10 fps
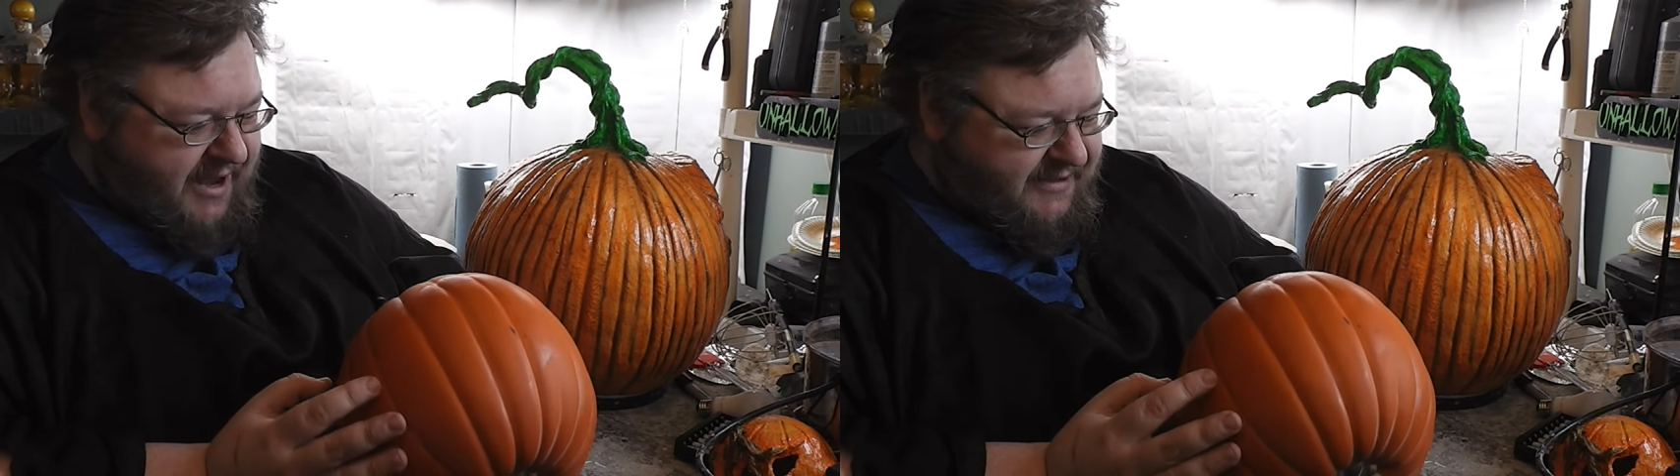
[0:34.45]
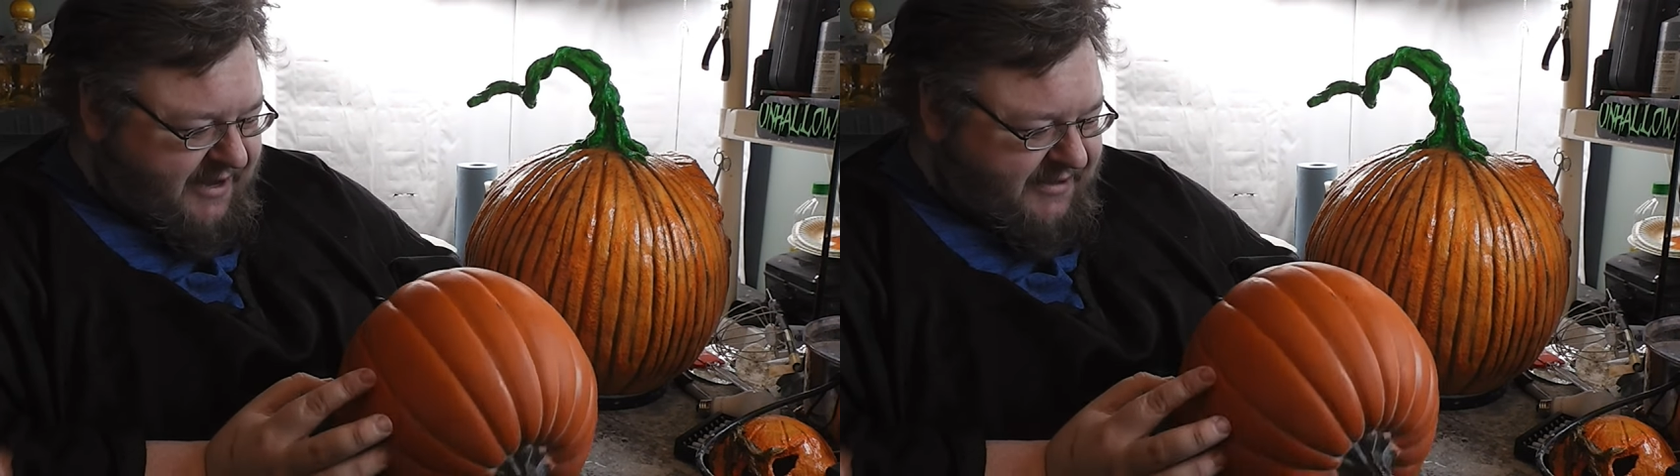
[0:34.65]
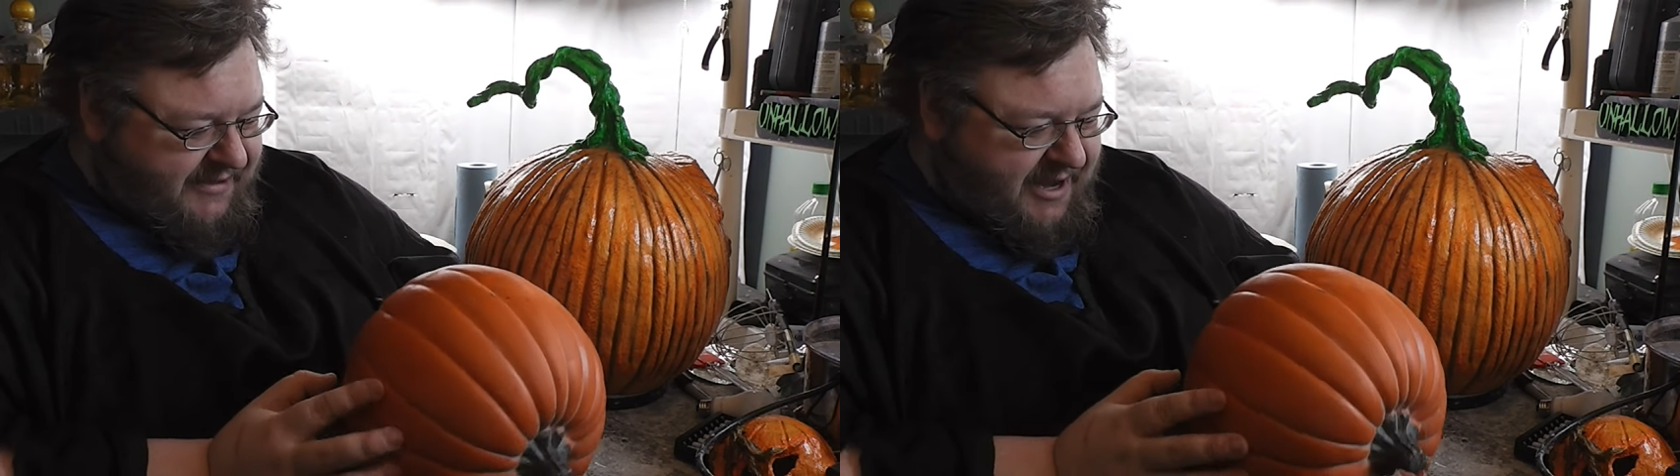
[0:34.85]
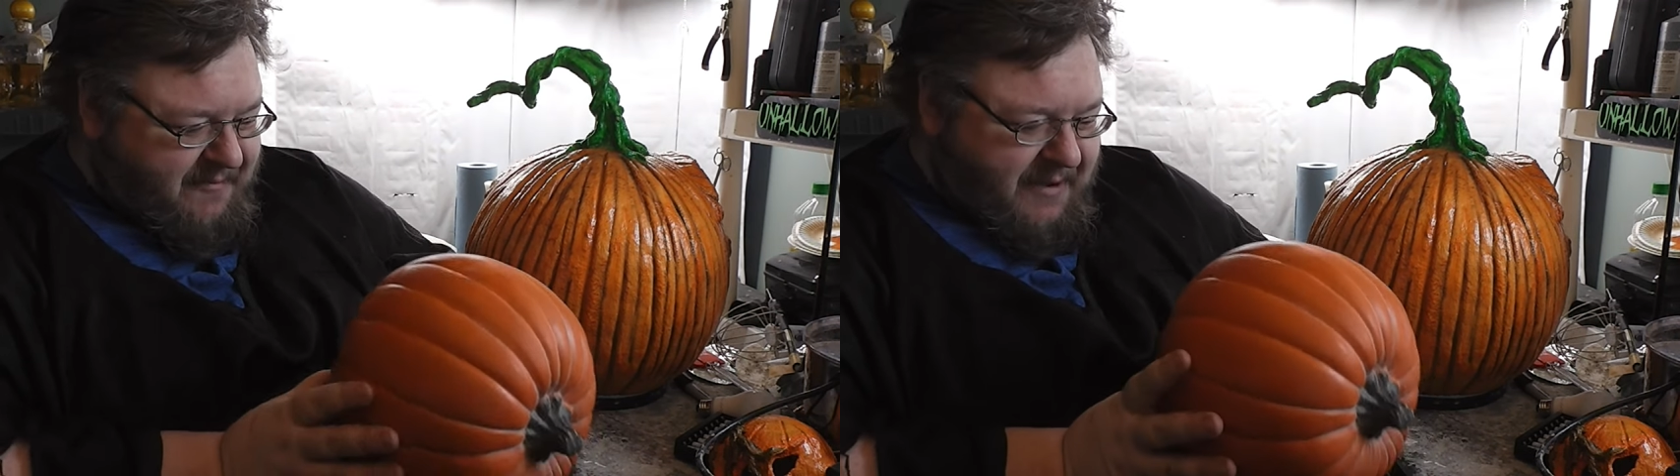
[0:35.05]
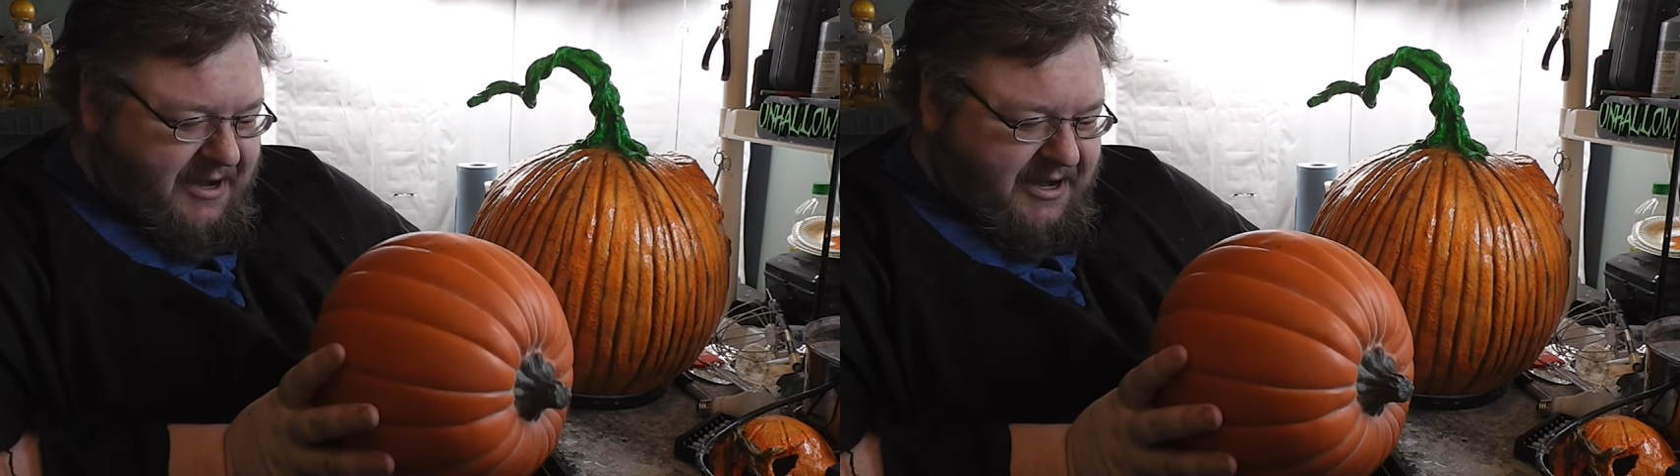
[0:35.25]
as I
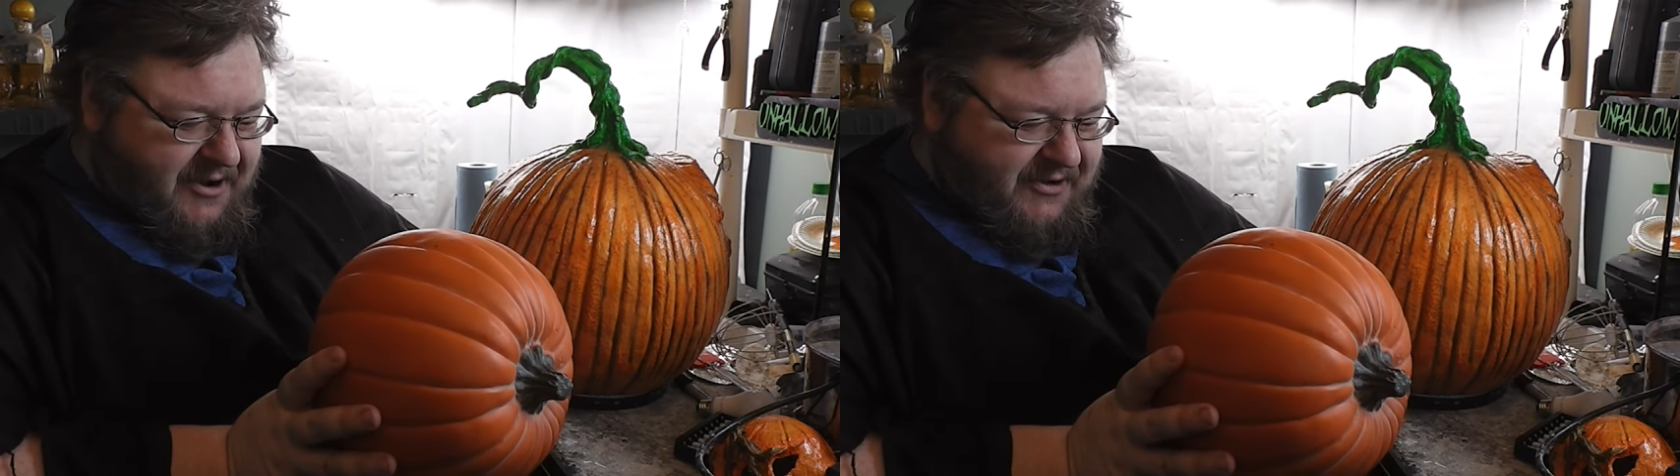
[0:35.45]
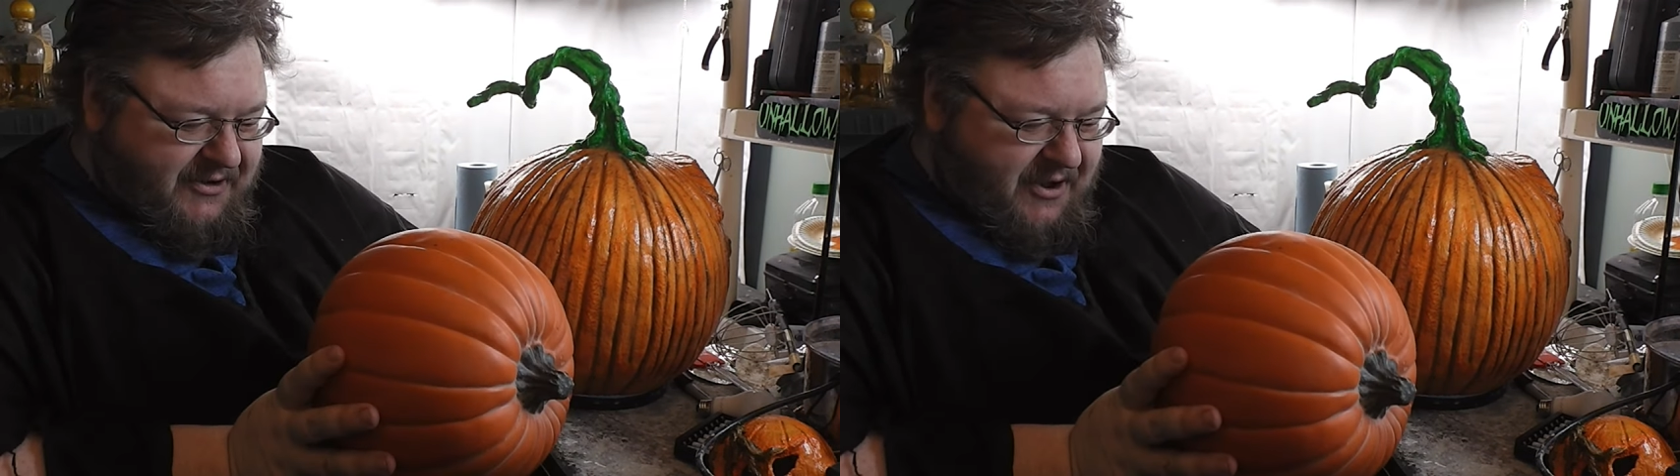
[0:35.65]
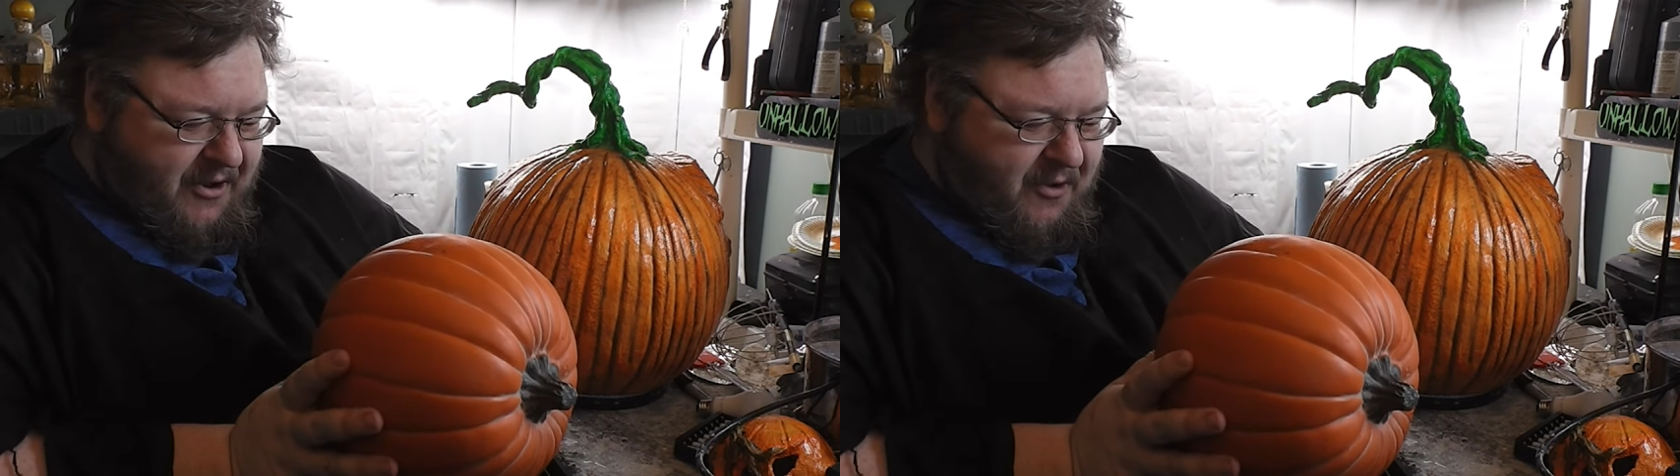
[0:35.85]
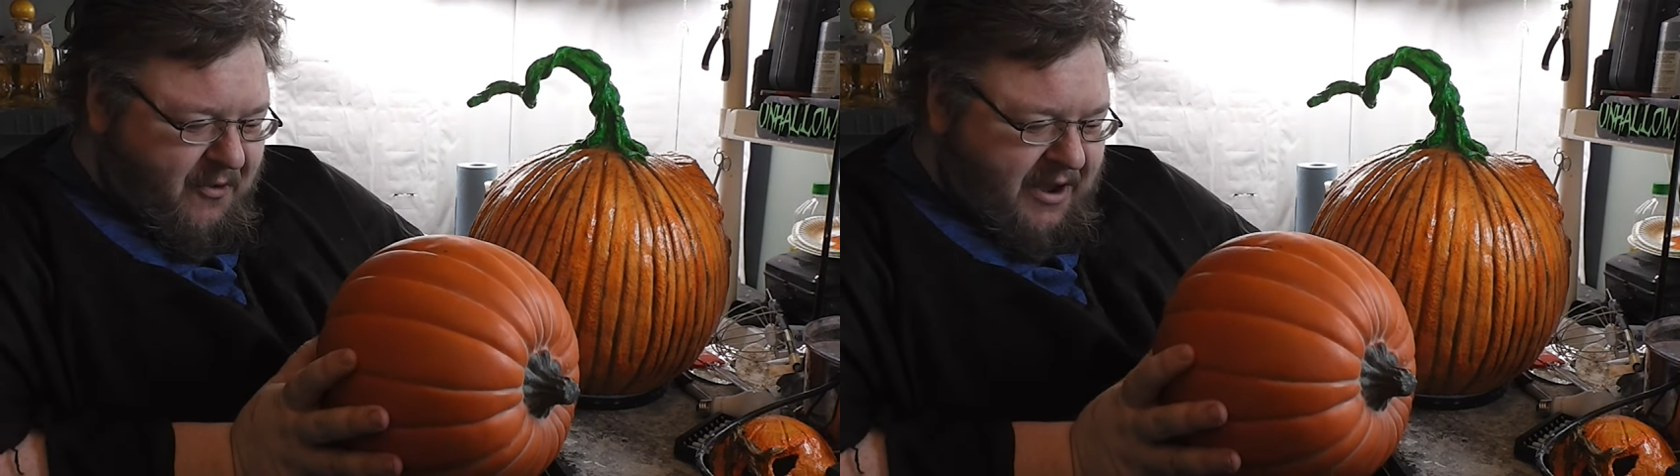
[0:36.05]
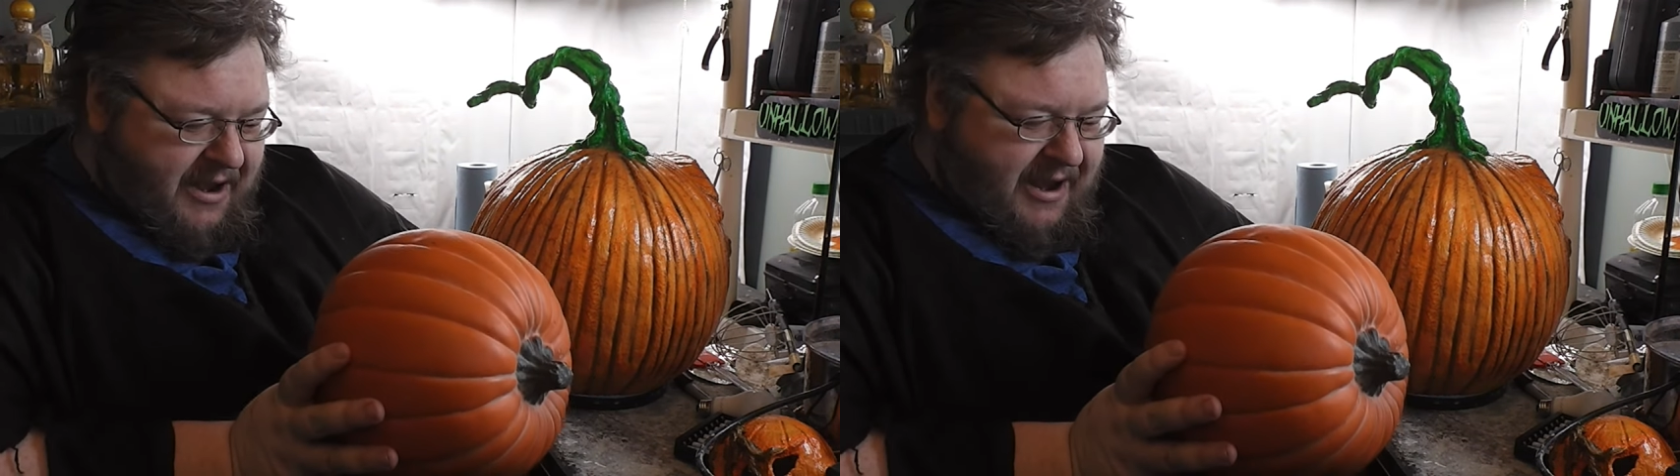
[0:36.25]
said many years ago,